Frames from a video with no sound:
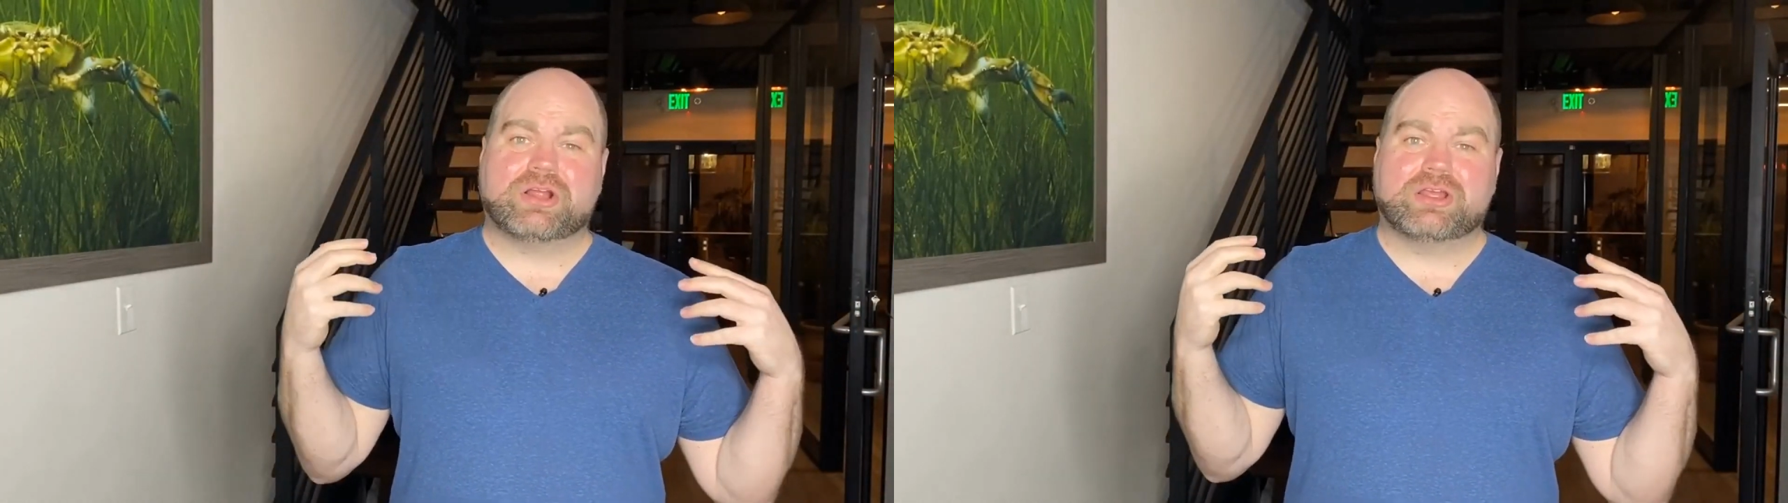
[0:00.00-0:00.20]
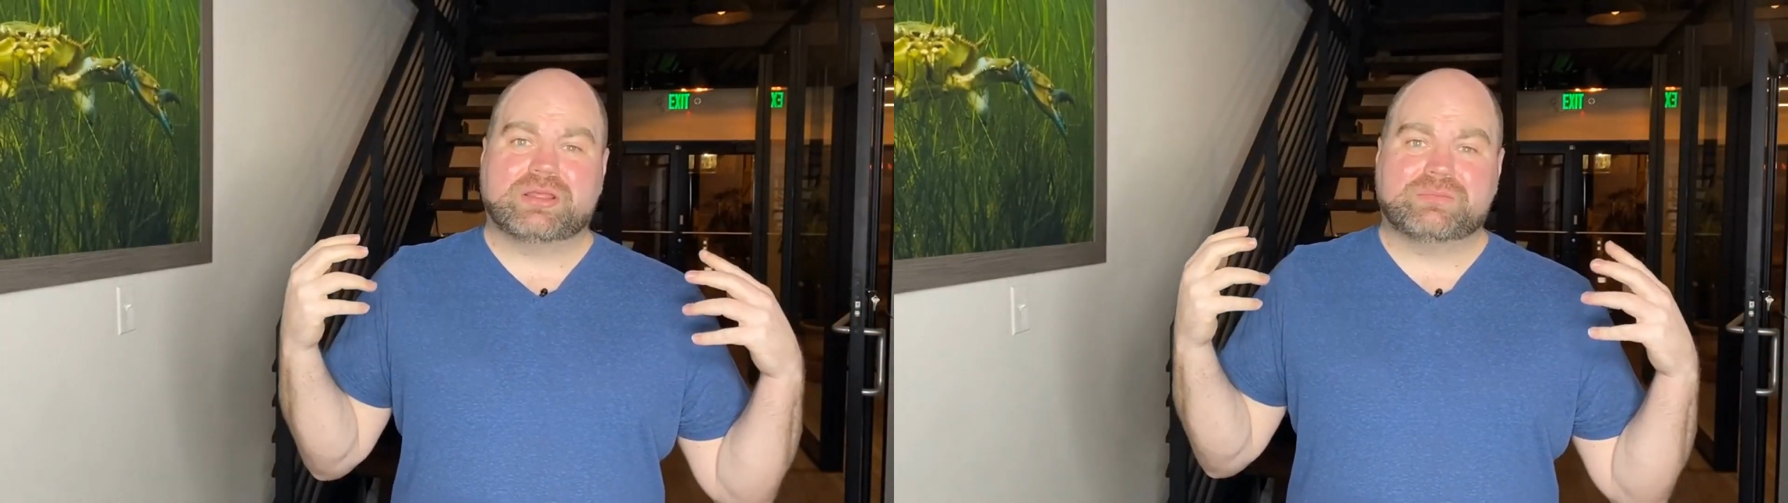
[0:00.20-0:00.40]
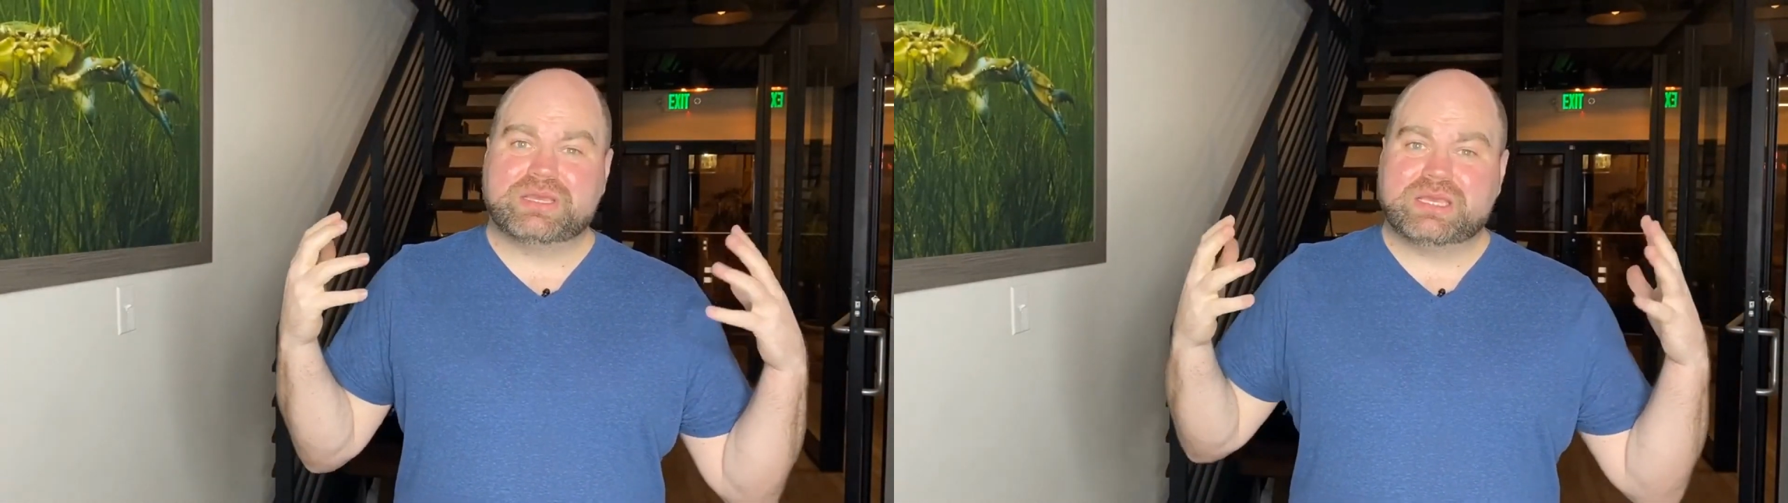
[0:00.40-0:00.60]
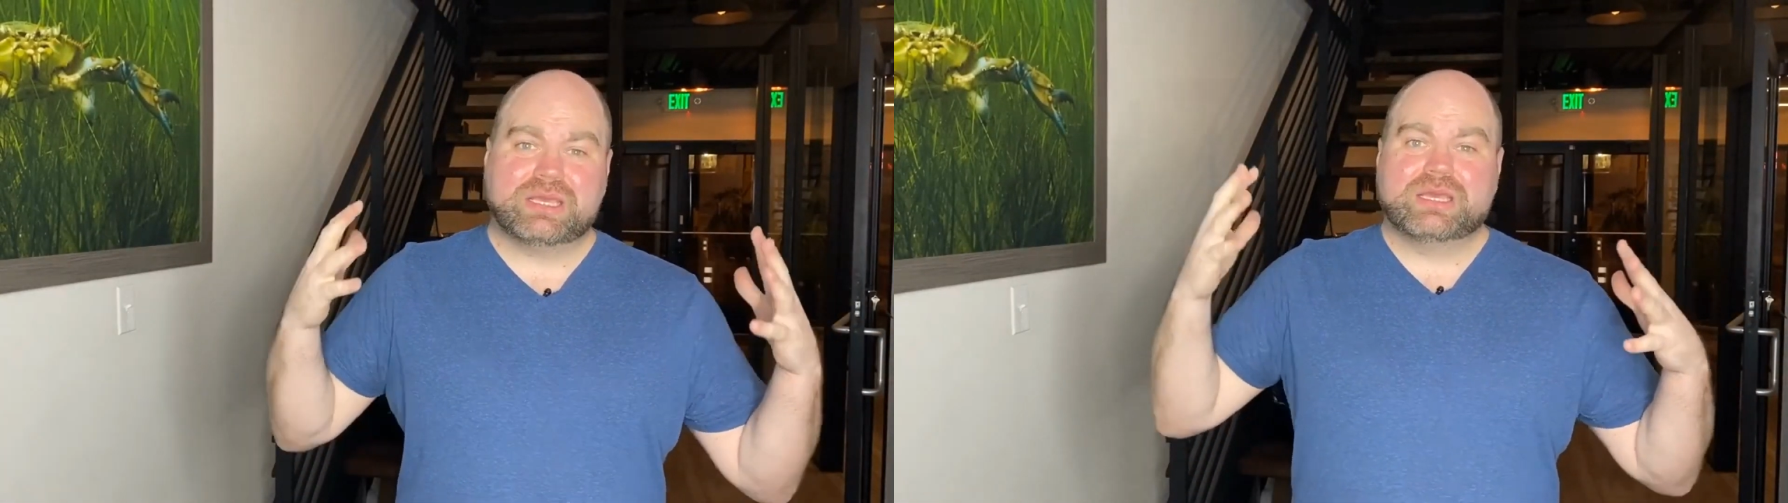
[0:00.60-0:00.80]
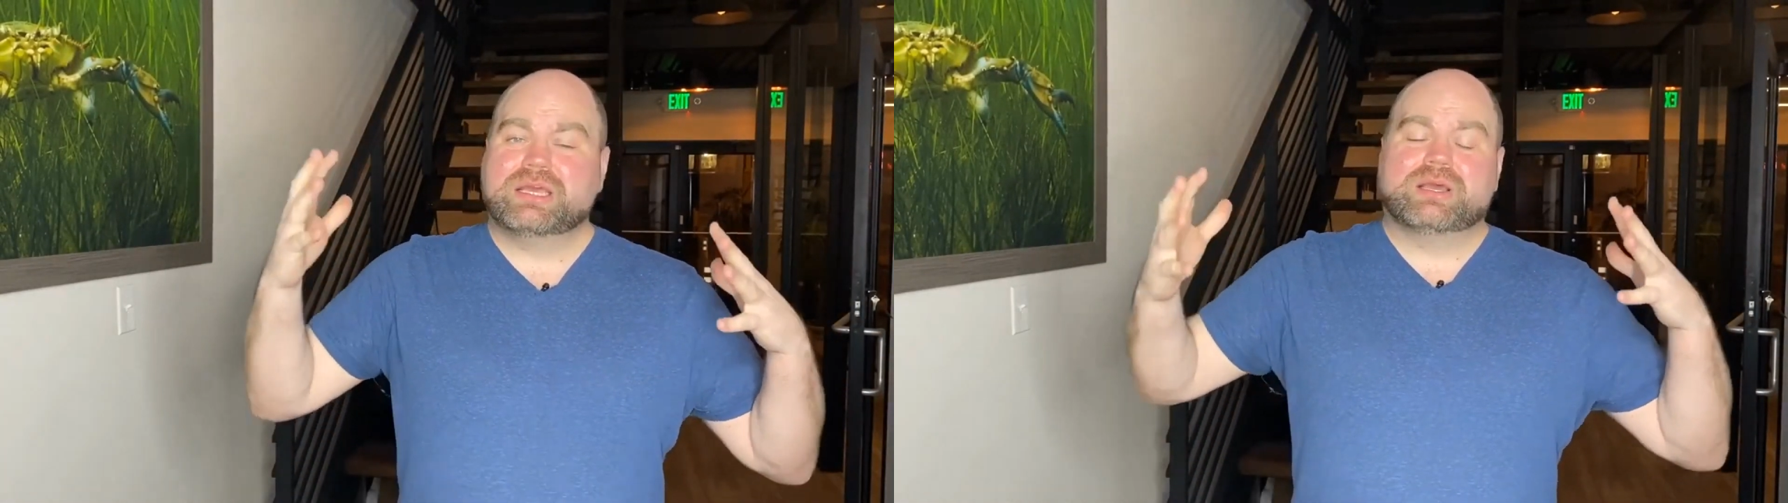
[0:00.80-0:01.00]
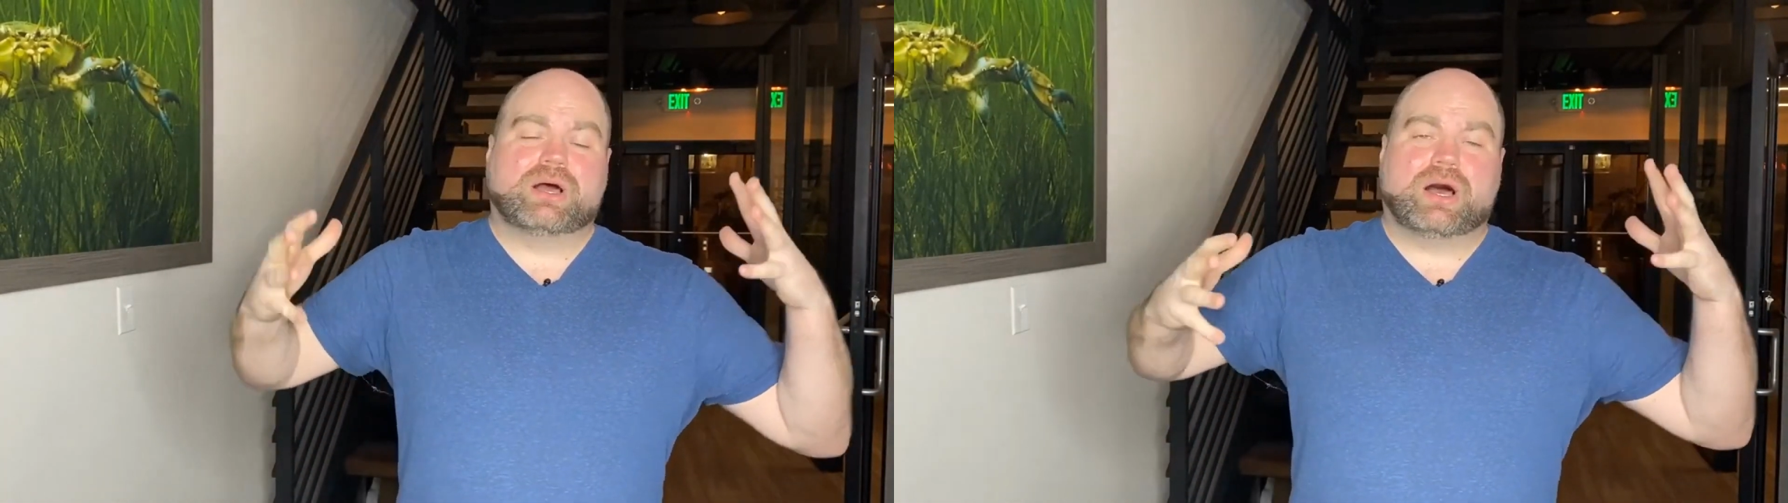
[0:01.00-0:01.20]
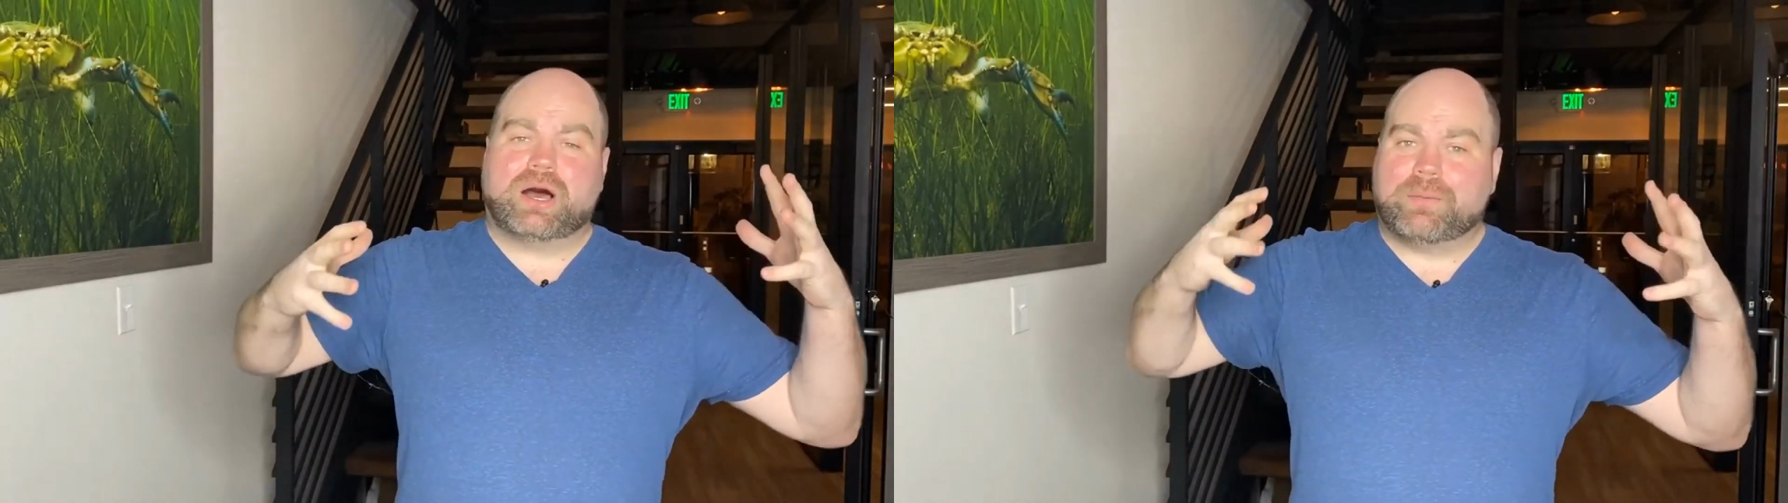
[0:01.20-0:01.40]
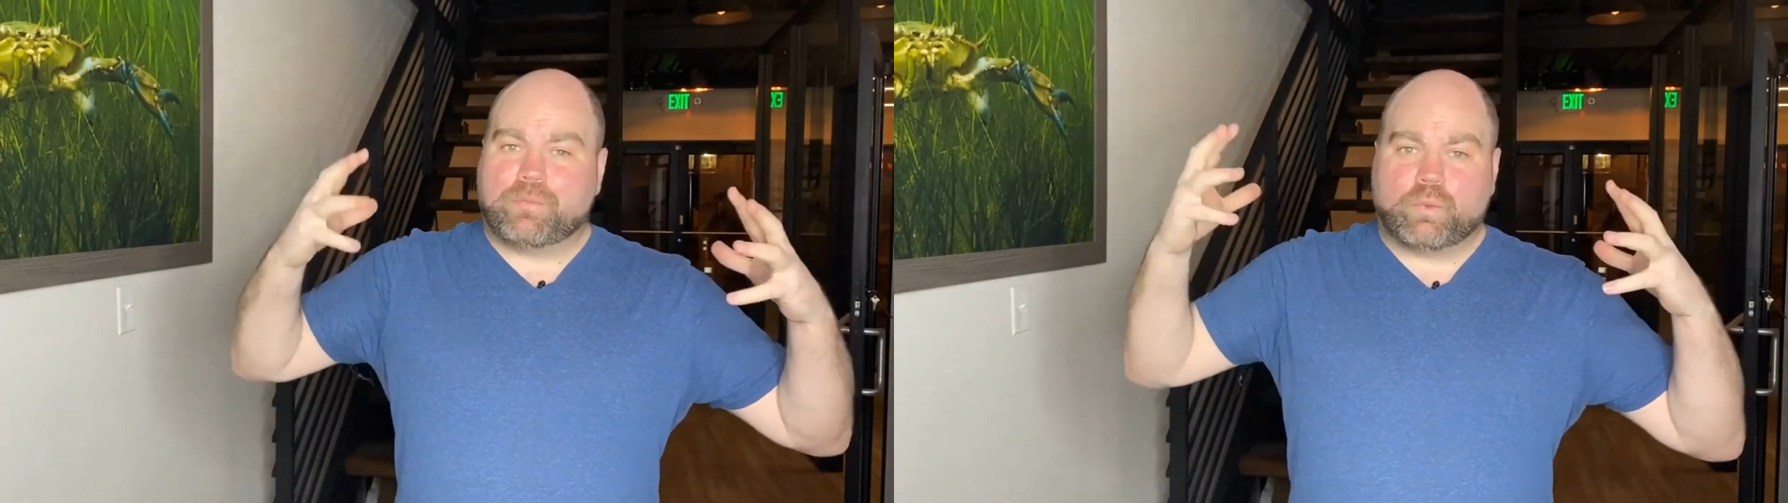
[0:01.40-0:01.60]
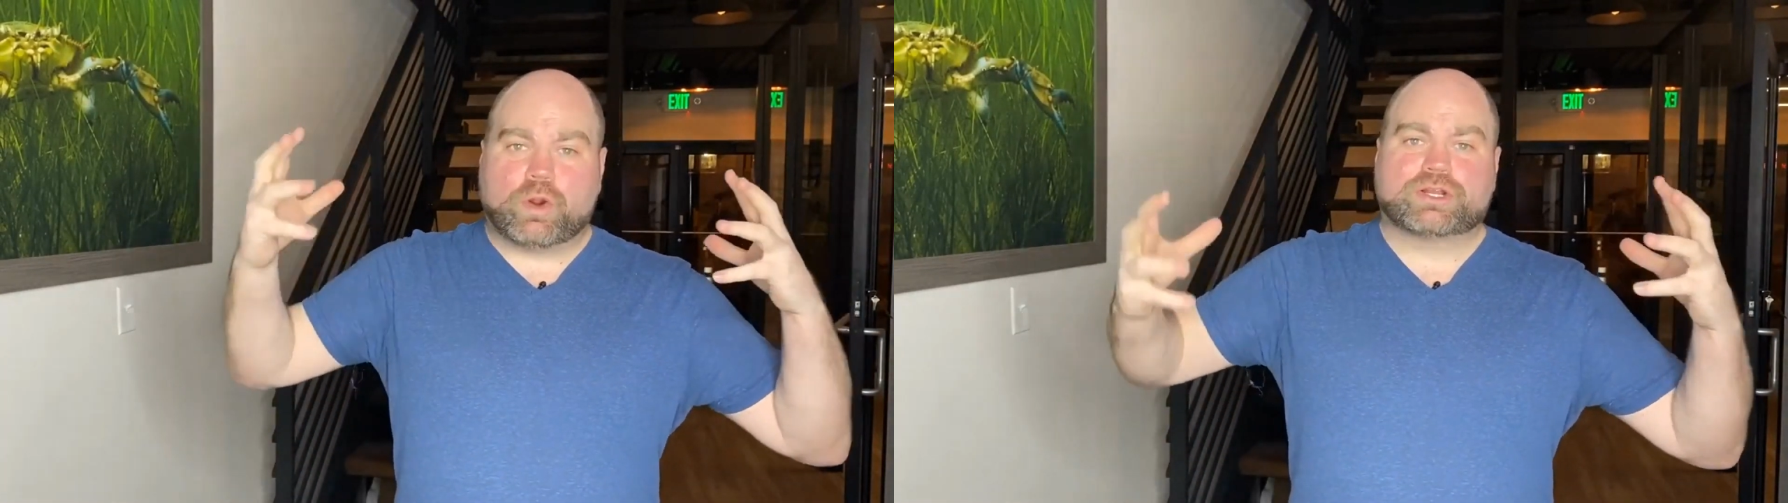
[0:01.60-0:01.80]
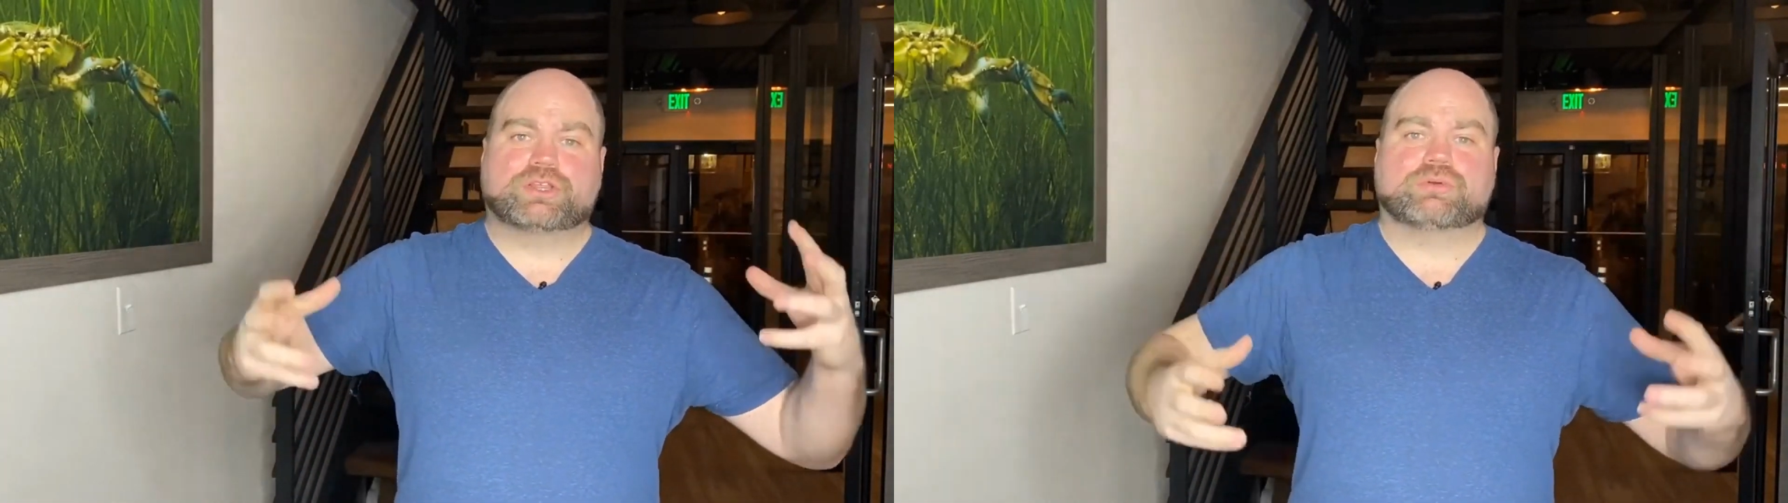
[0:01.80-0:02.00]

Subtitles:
are going to be worked